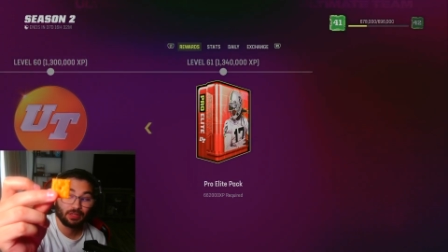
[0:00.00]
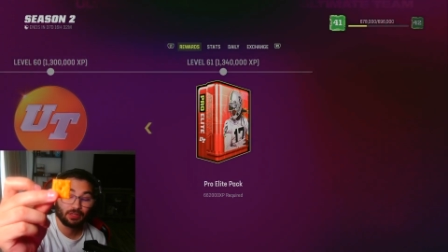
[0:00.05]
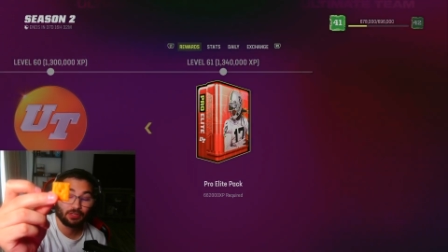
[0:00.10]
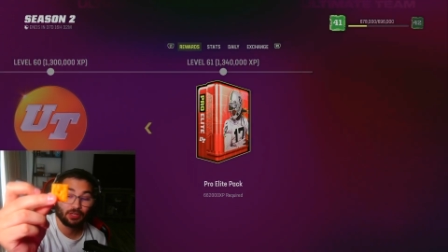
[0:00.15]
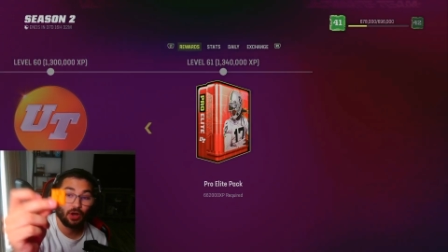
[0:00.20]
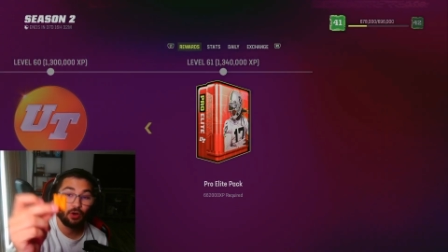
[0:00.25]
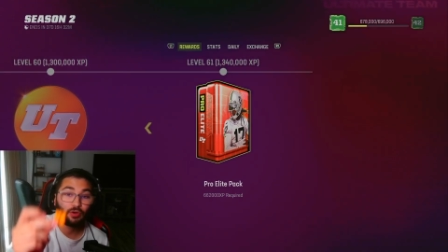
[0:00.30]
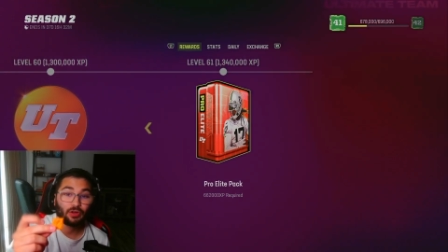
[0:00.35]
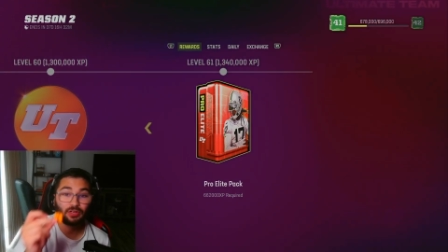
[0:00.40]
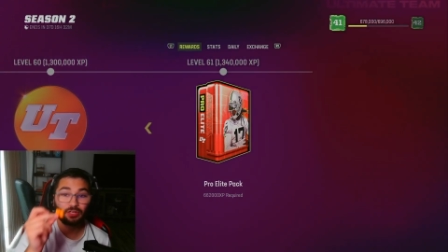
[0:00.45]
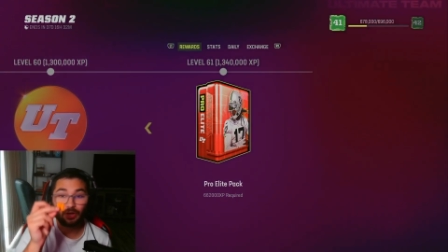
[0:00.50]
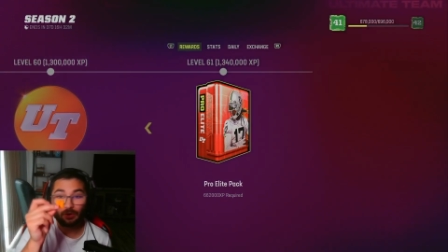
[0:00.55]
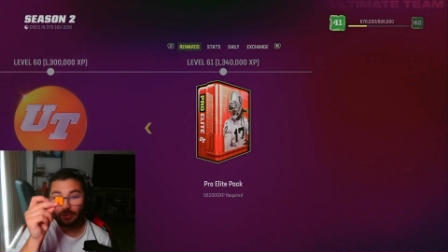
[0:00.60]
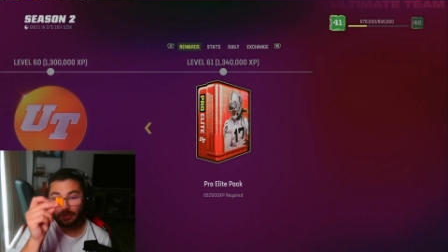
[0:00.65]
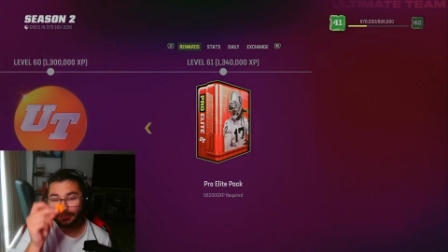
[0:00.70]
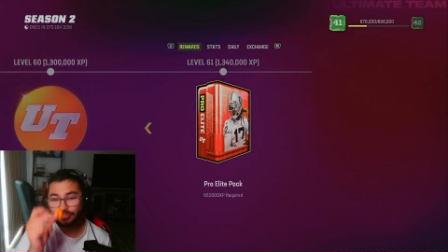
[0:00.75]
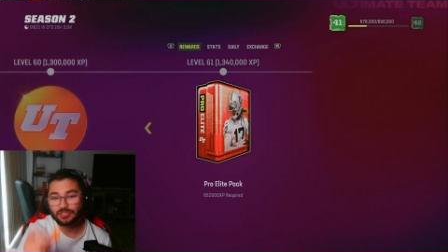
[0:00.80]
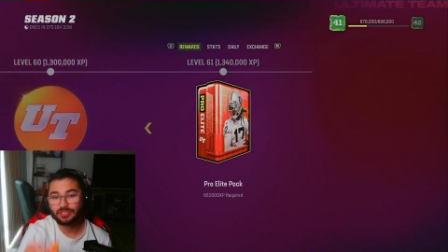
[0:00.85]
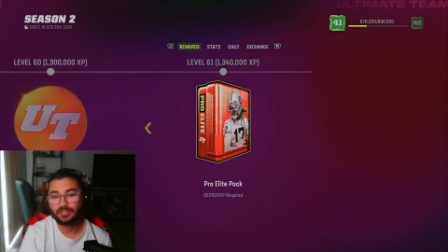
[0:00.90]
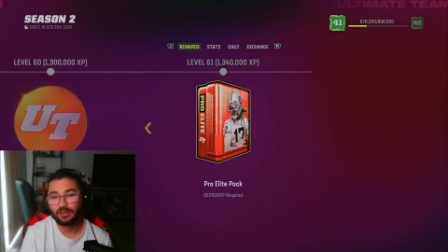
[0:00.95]
Go go
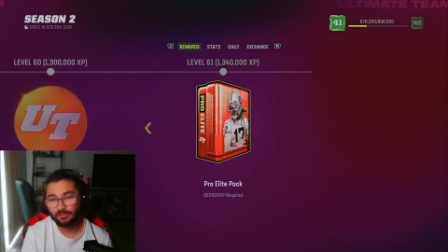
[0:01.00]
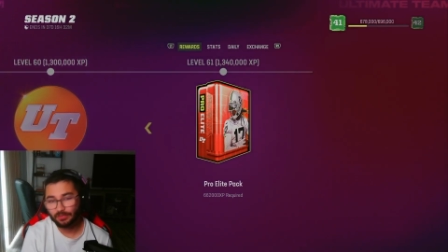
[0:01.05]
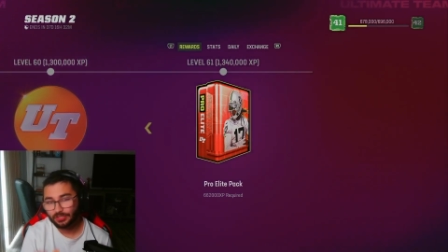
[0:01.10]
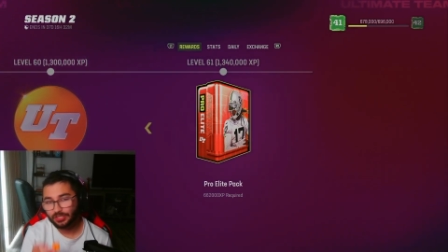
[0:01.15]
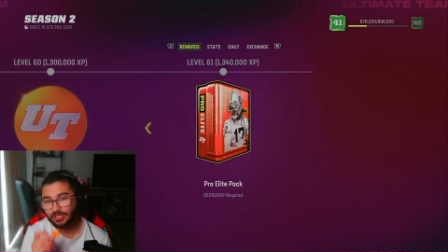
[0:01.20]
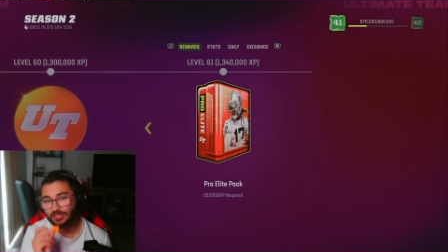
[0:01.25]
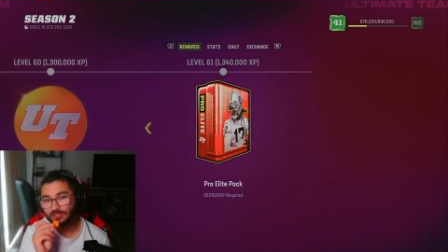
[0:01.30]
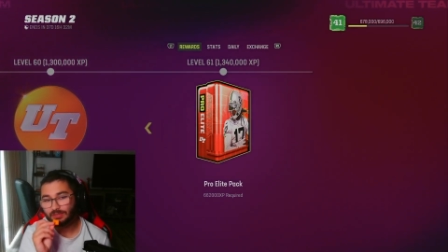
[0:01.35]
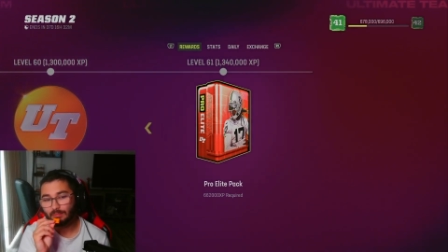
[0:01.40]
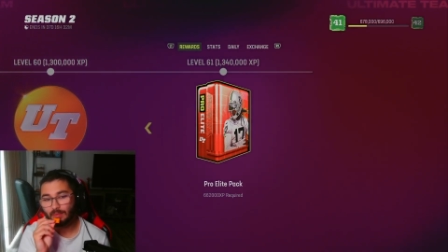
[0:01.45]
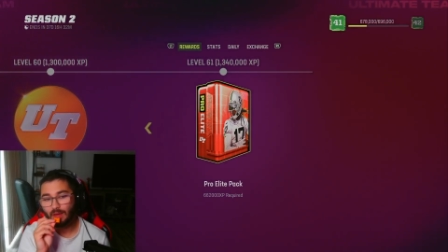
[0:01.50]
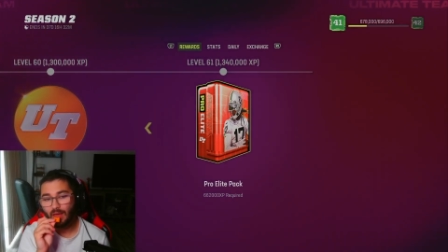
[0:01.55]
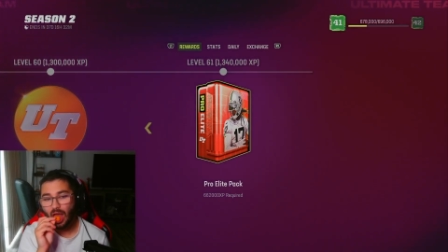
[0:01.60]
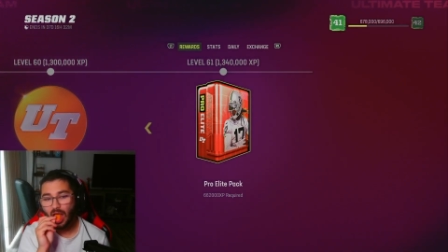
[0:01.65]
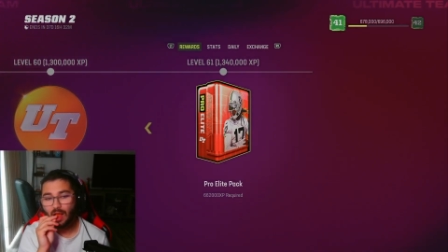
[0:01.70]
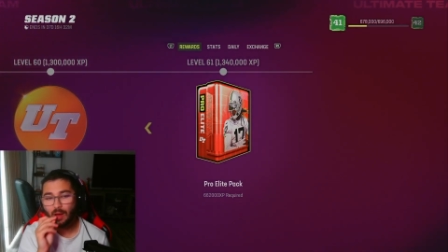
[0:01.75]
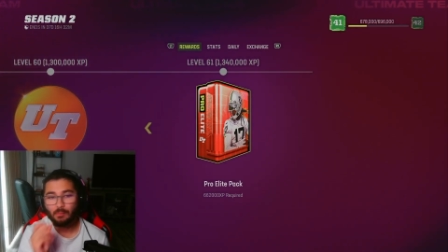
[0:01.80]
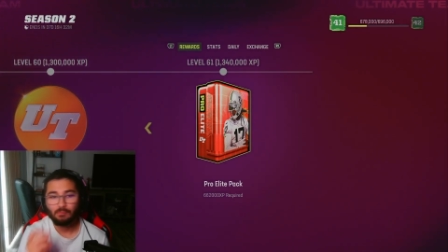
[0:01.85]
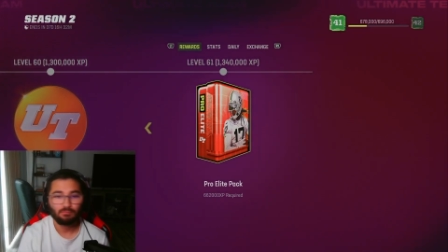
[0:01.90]
eat yourself a Cheez-It, man.